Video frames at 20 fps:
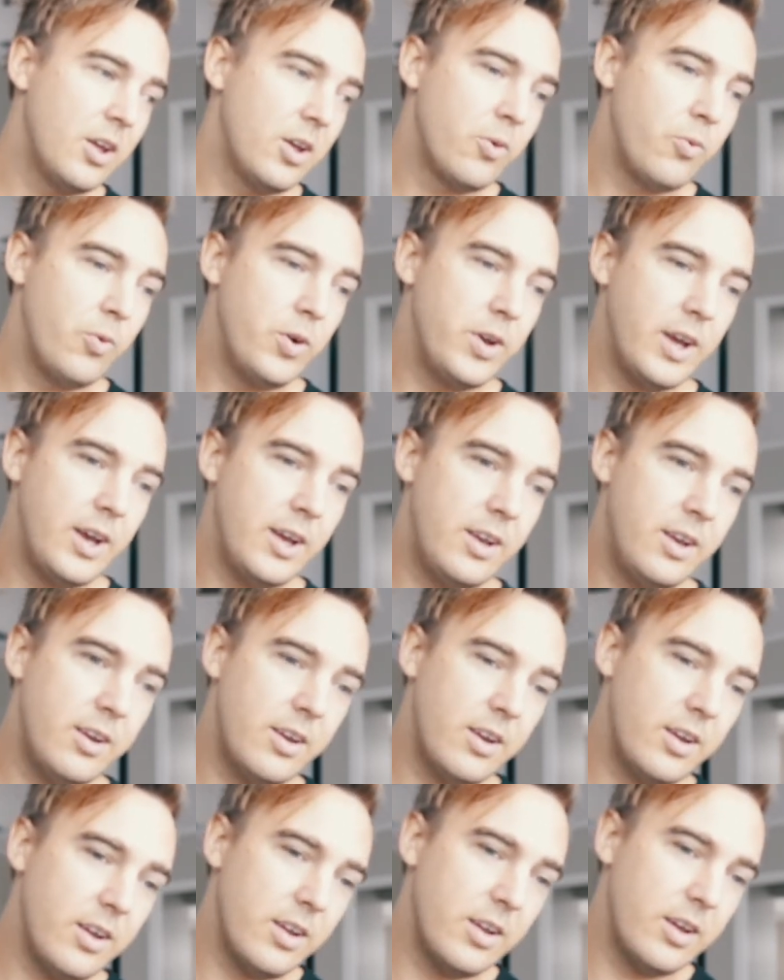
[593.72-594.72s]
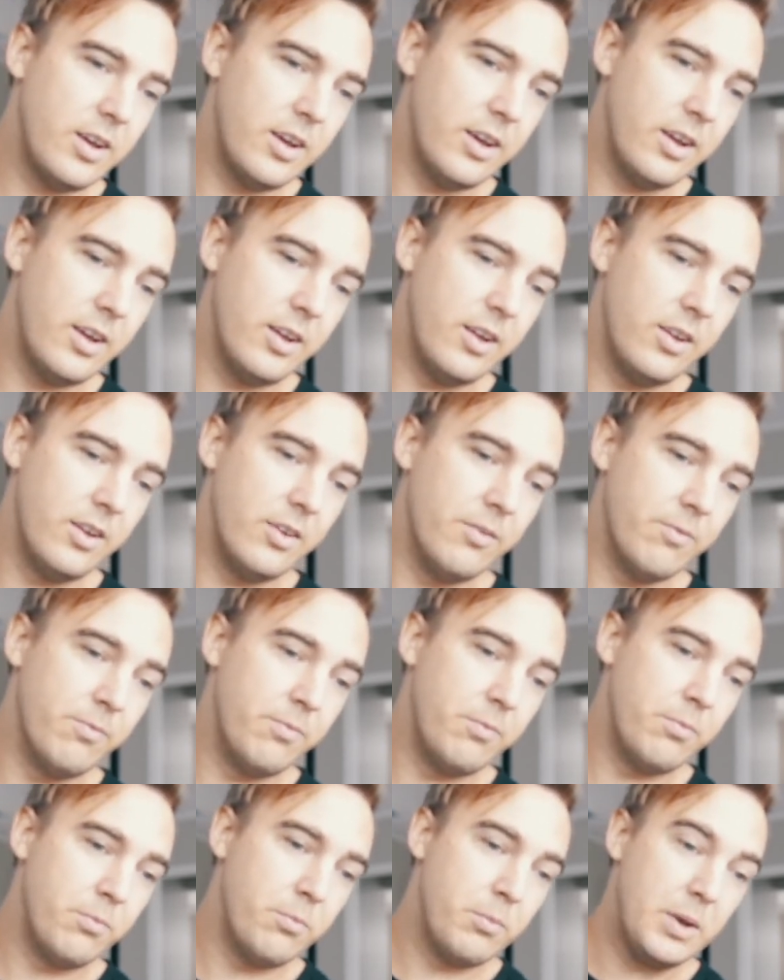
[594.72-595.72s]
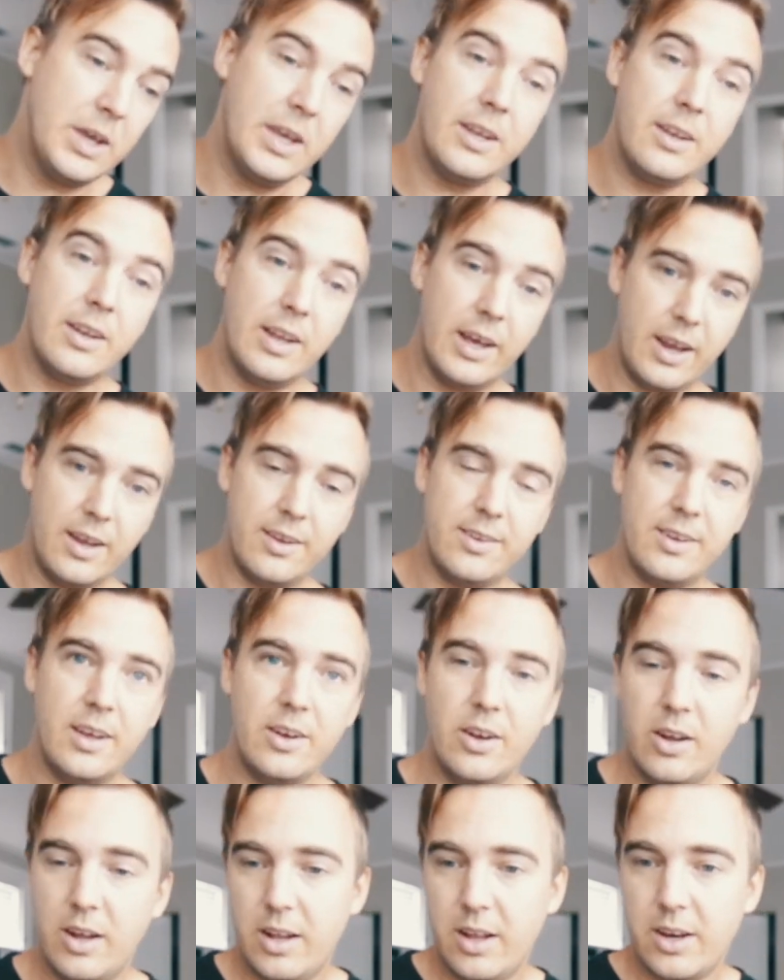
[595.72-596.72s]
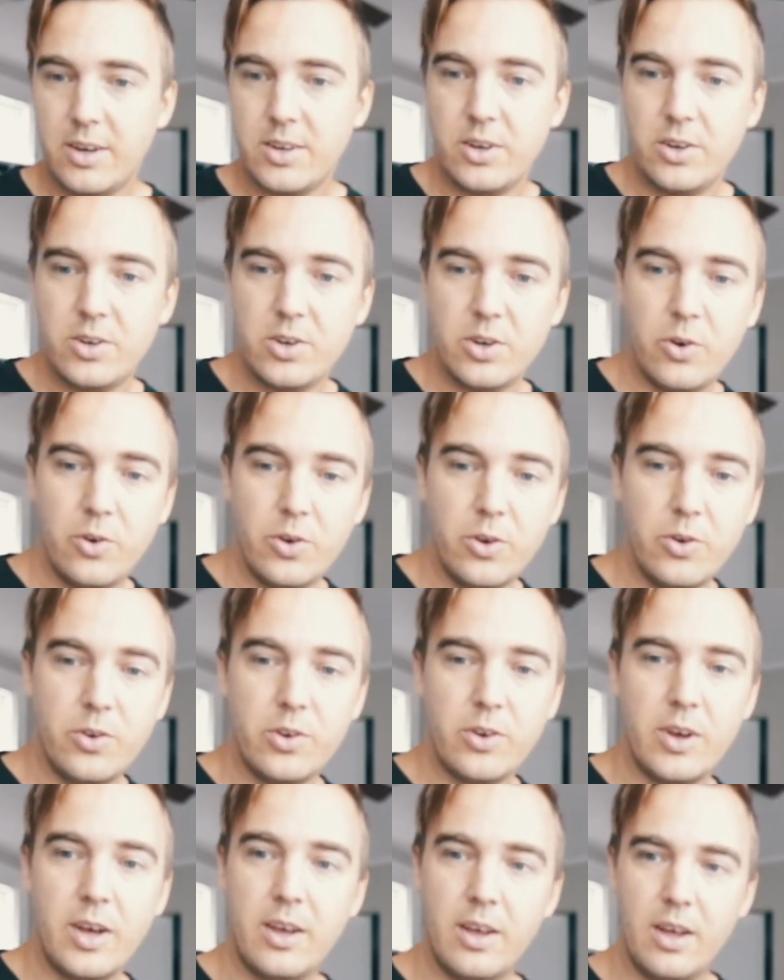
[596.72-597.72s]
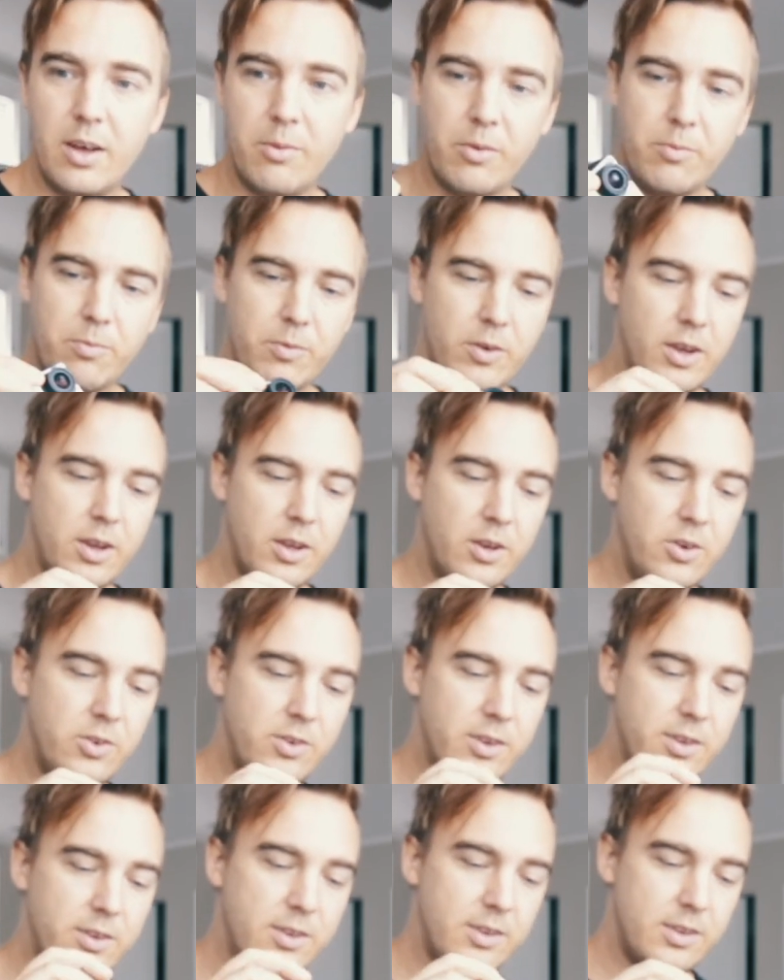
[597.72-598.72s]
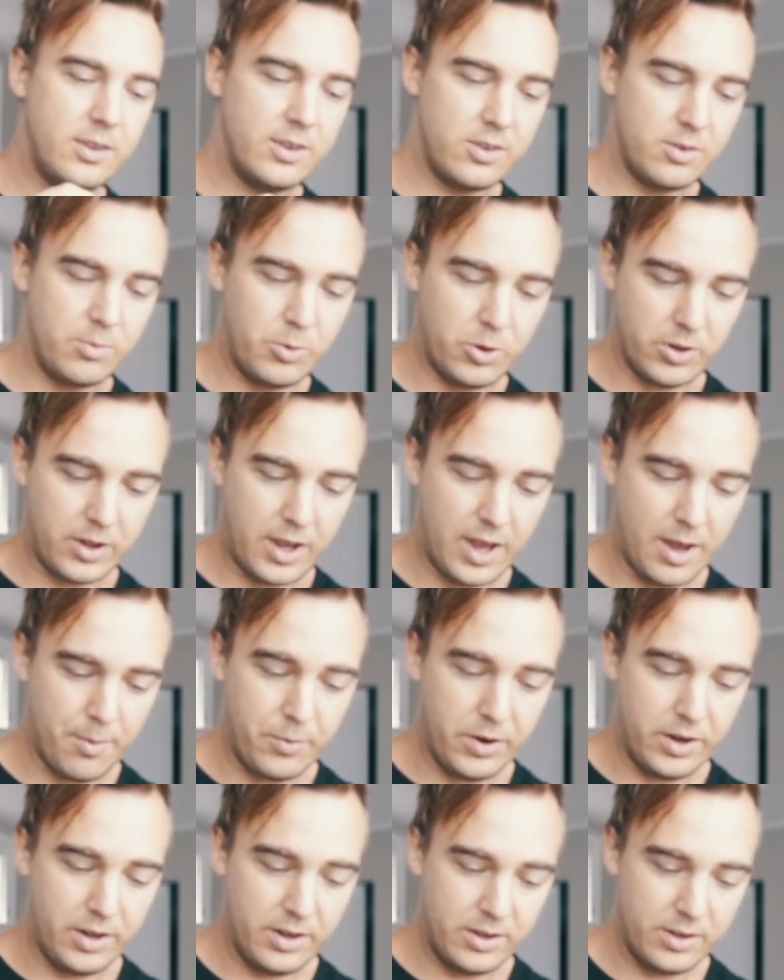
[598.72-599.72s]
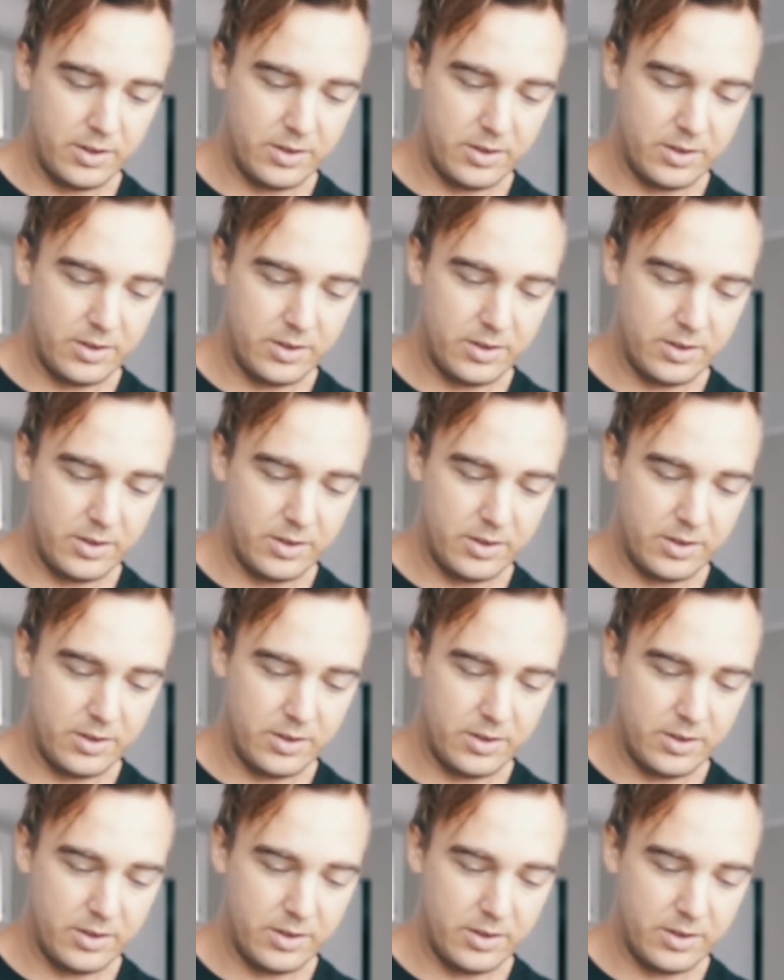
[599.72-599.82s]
We then meet, like I said, I'll actually show you. So I can use this small camera